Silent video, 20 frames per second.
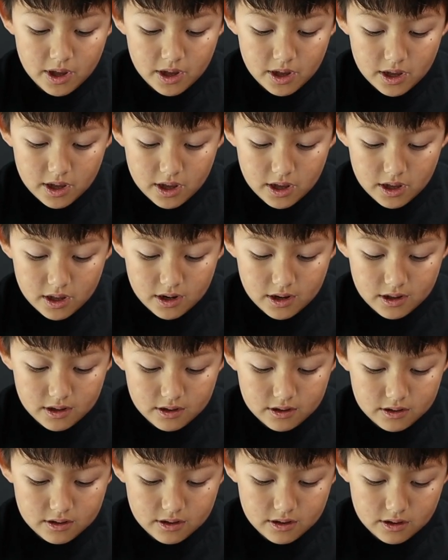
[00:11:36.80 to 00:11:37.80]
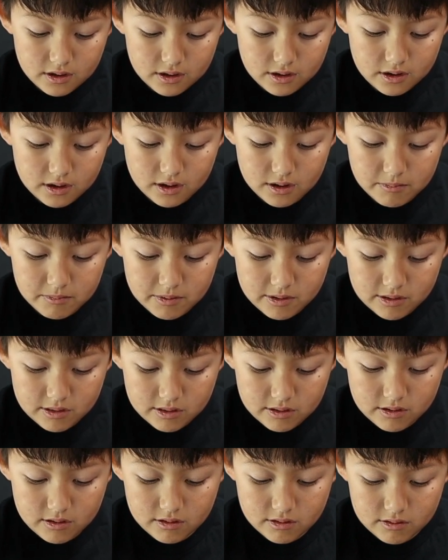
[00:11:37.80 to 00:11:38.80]
Heating an
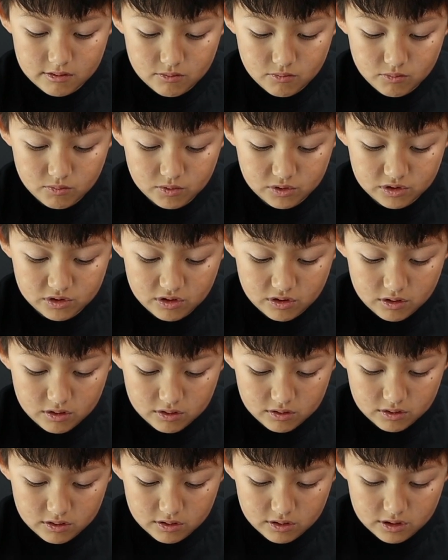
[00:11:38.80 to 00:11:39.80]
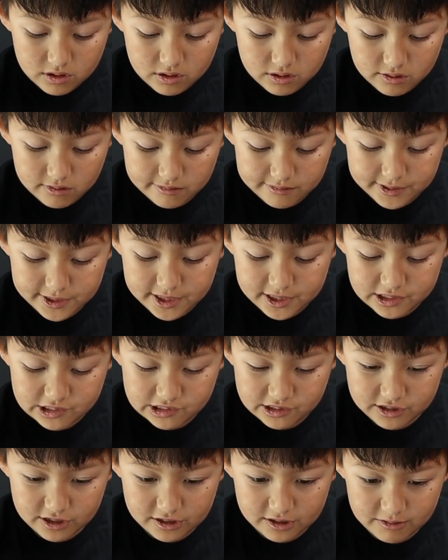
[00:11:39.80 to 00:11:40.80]
amethyst will turn it greenish
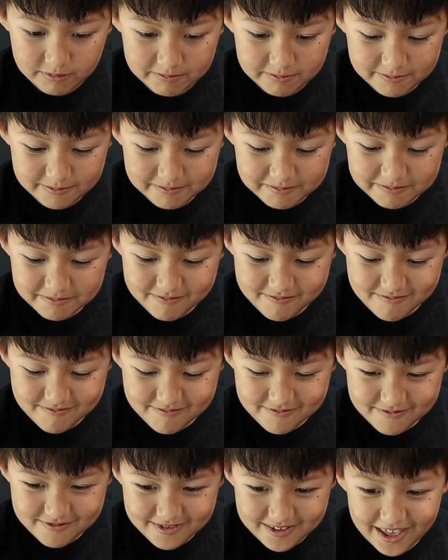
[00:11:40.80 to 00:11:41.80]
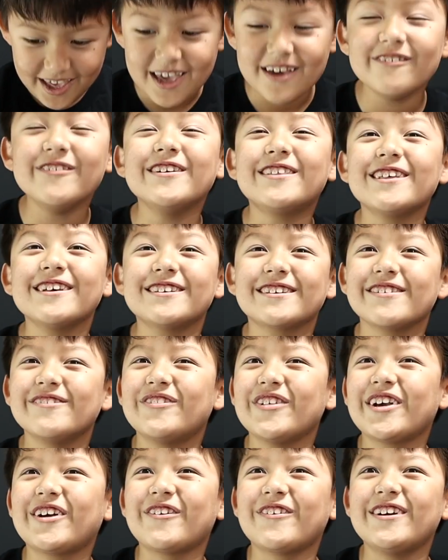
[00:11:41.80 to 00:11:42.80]
yellow. Amethyst can
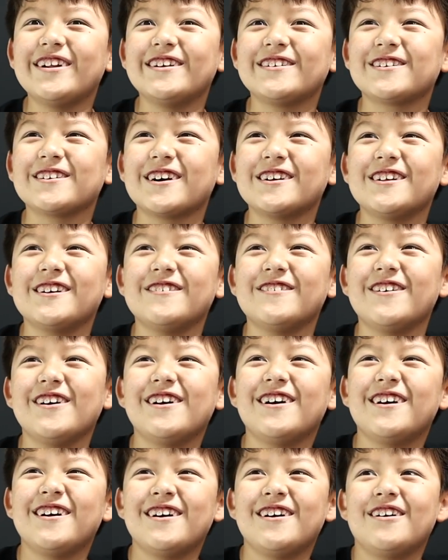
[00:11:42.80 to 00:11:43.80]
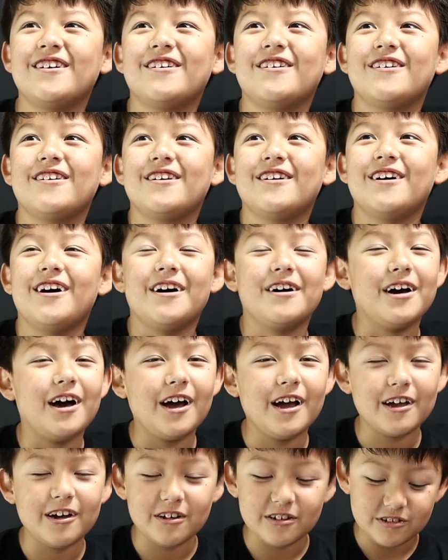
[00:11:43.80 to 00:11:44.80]
be greenish yellow?
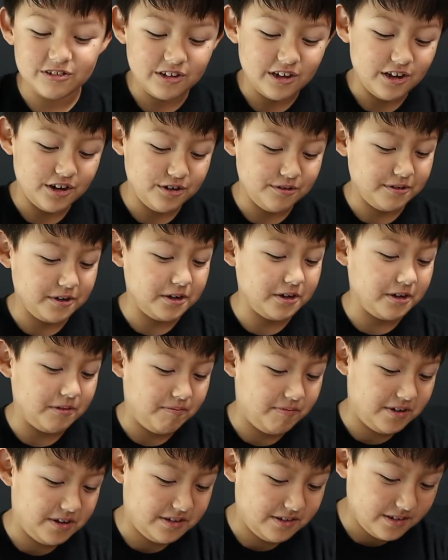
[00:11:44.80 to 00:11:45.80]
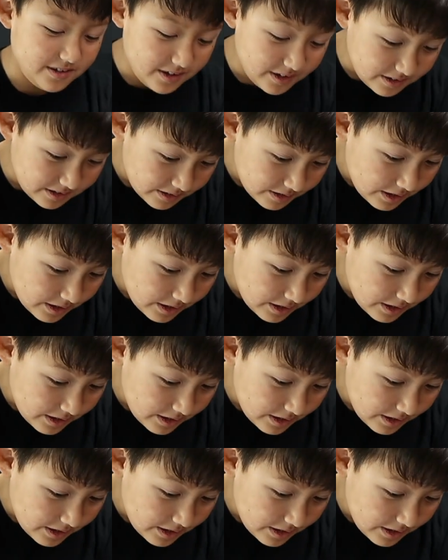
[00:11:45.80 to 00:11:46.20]
I honestly had no idea, but it says